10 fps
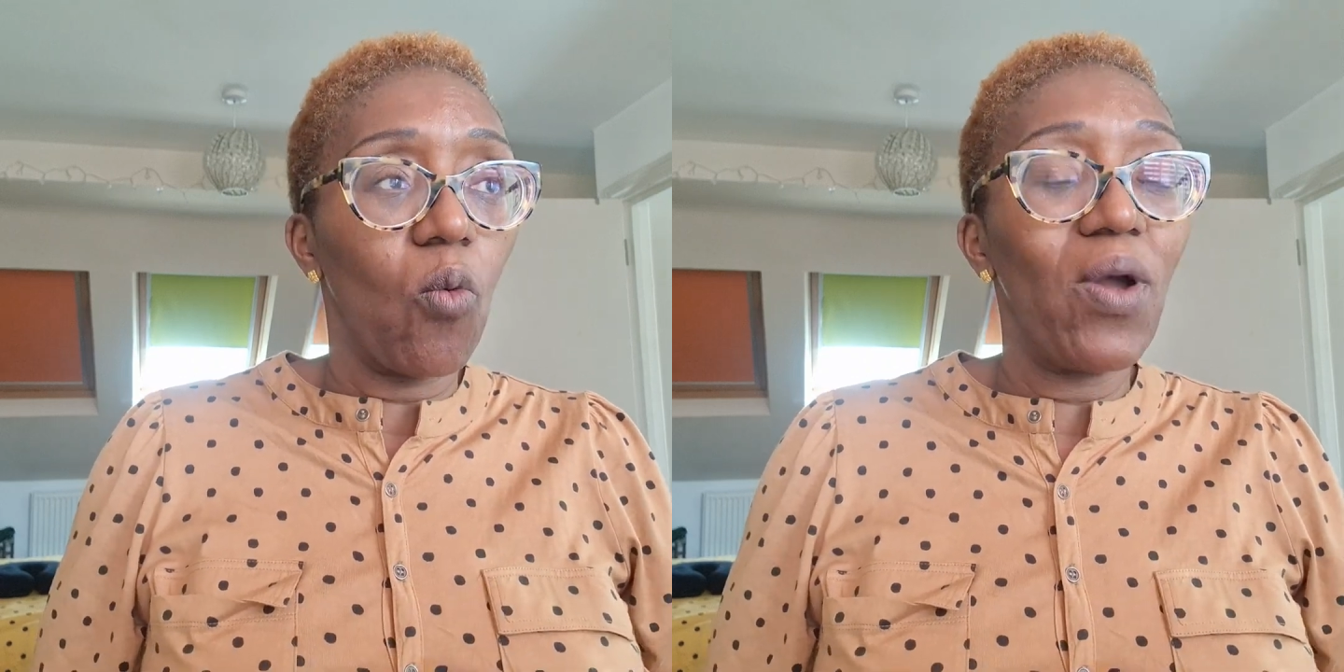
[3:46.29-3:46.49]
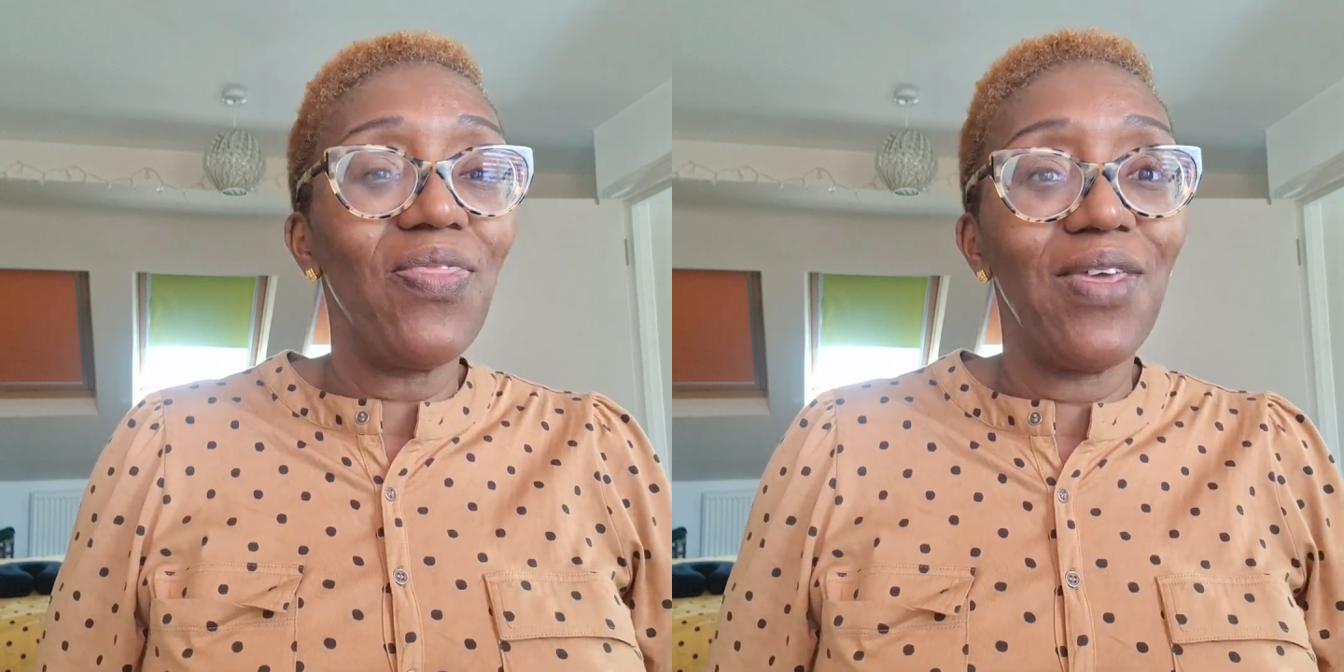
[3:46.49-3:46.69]

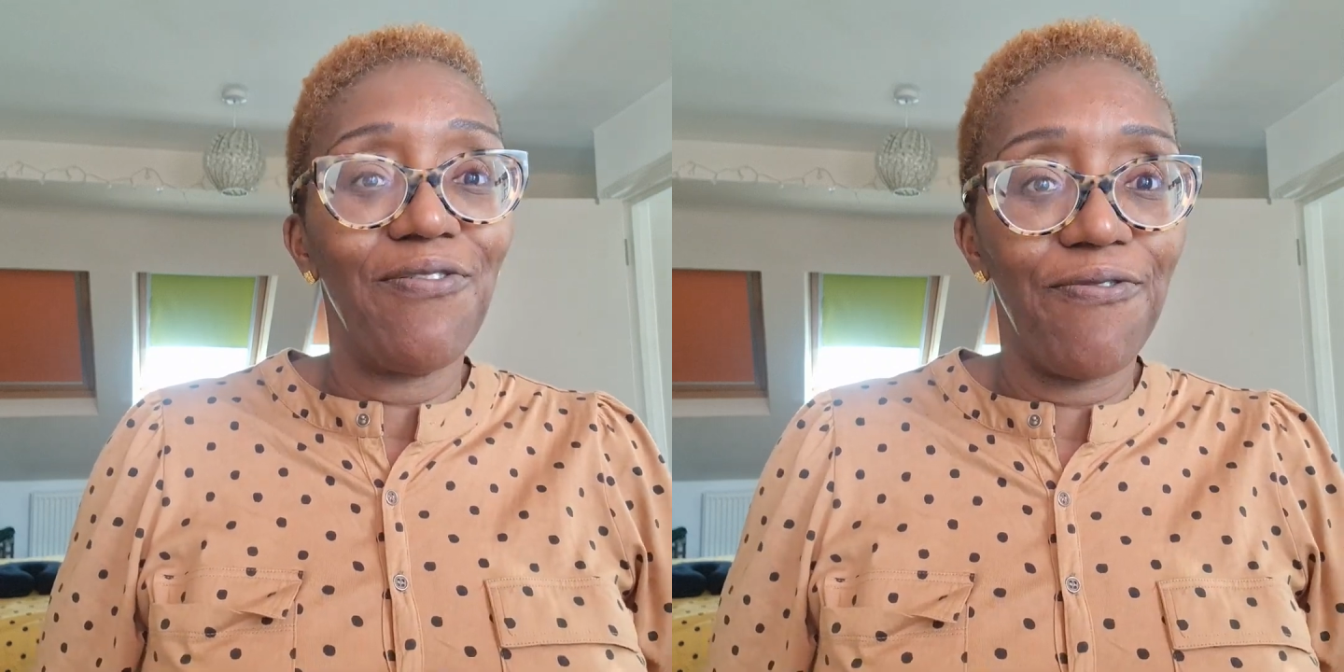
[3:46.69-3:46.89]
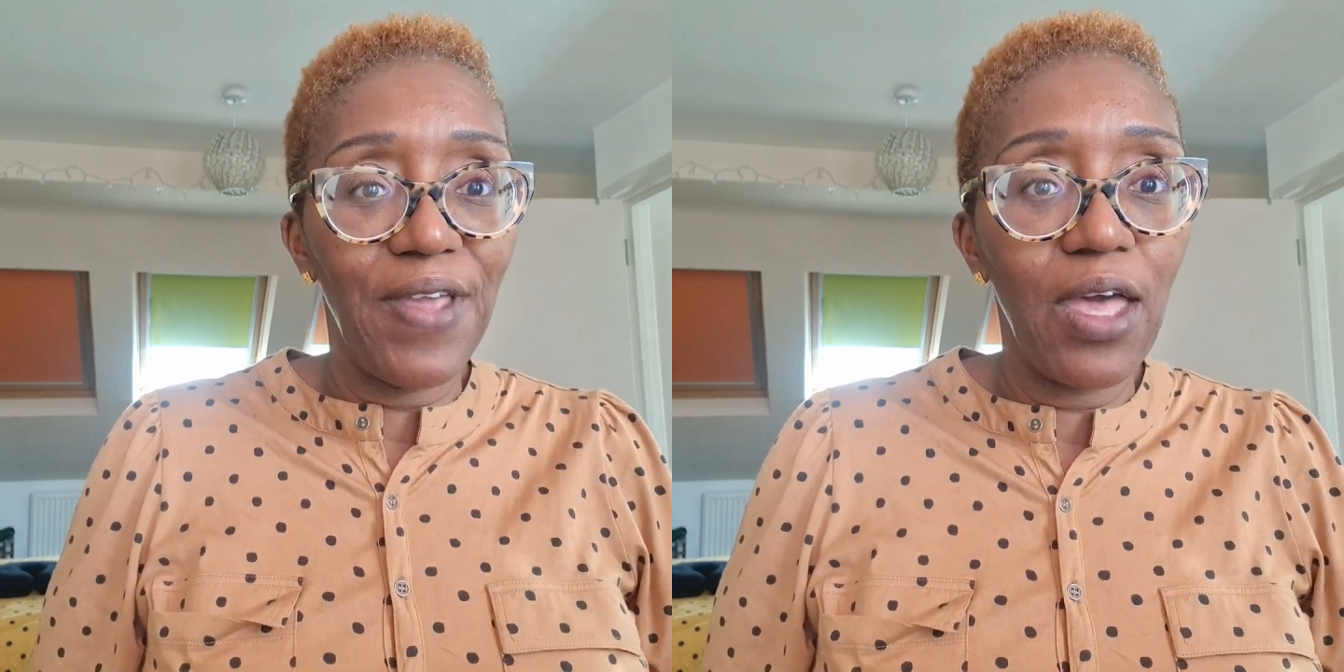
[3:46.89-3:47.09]
when
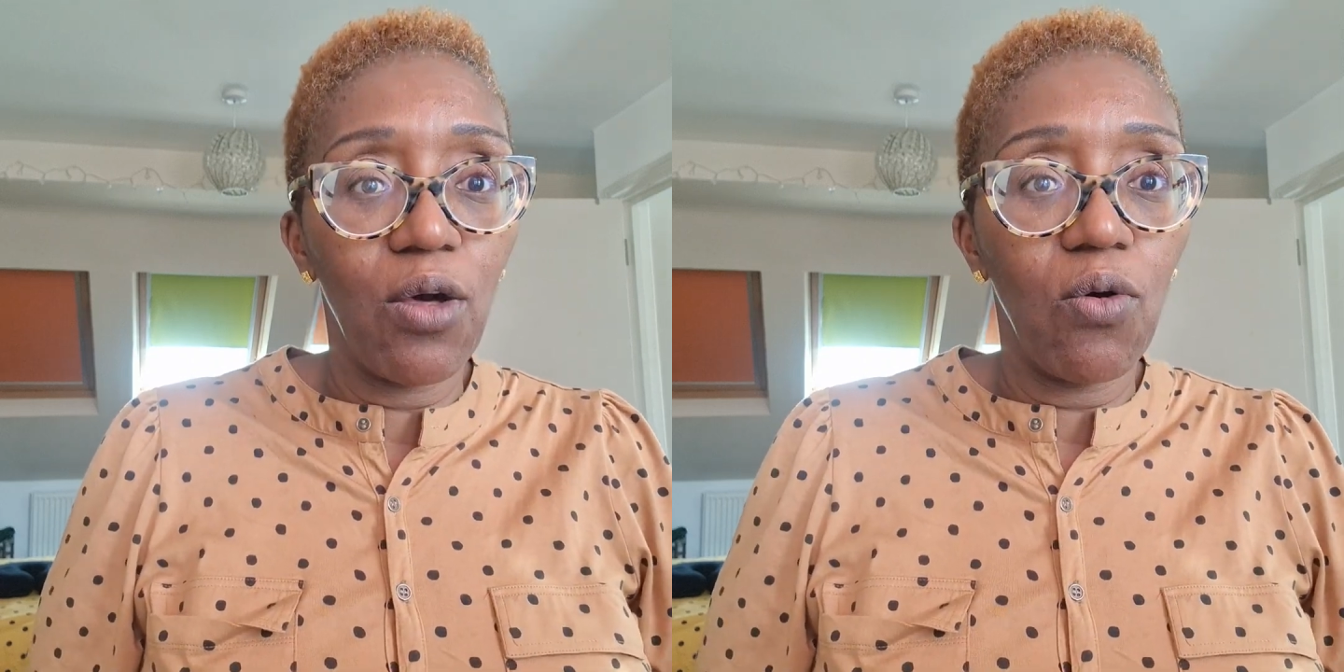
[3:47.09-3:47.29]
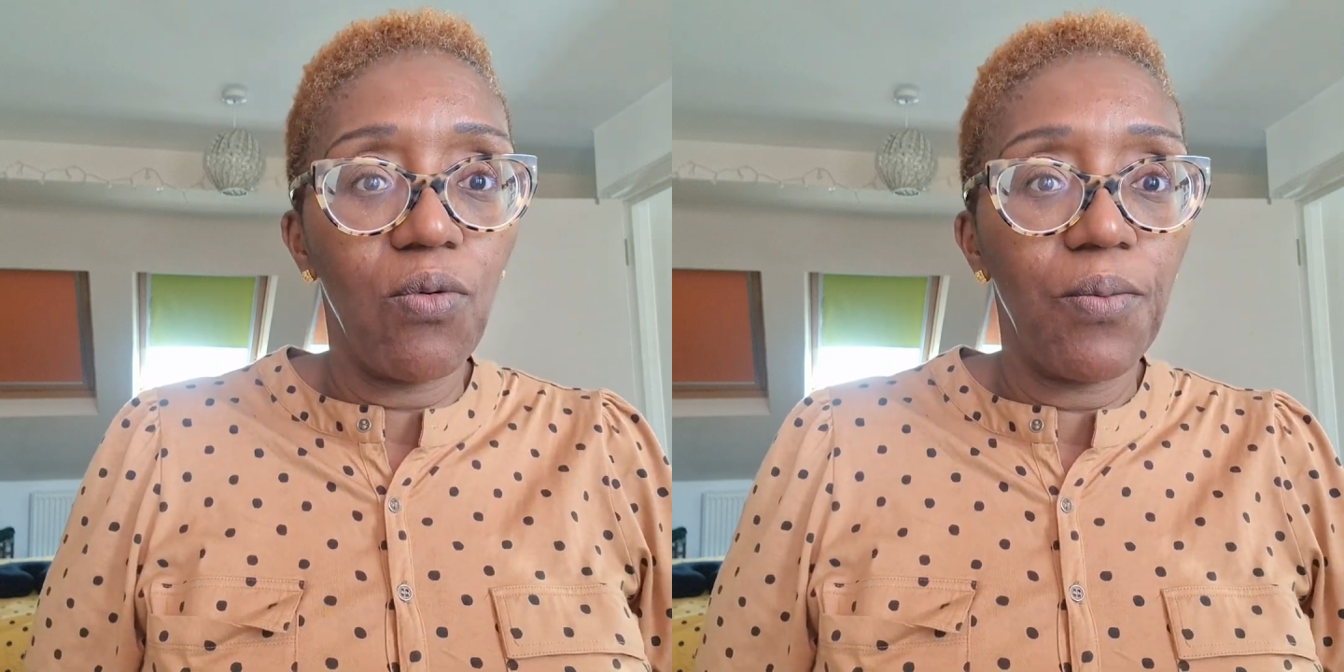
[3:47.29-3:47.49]
they
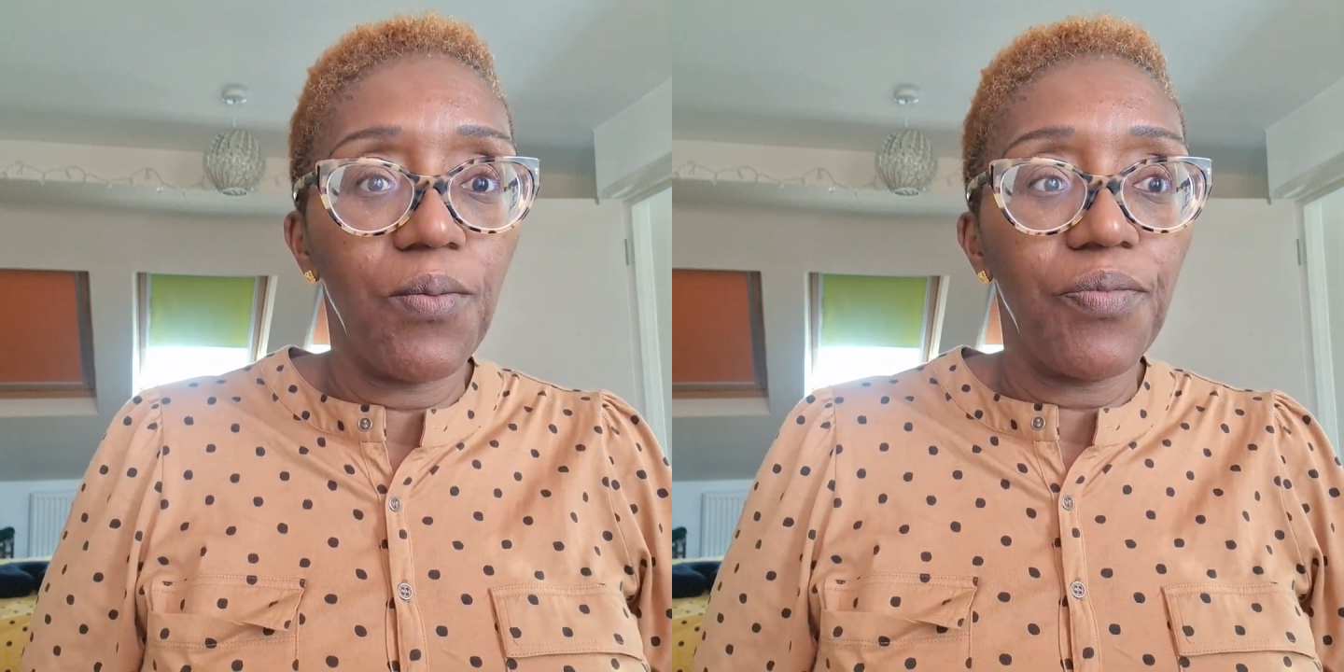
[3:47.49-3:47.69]
fail,